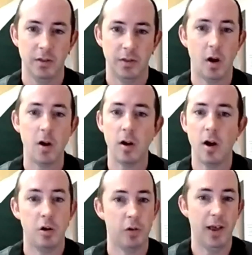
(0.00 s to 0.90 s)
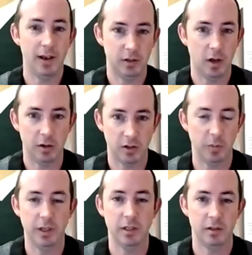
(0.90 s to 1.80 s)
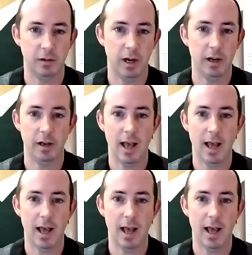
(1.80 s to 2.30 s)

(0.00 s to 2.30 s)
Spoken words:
that aren't $100,000 a piece, right?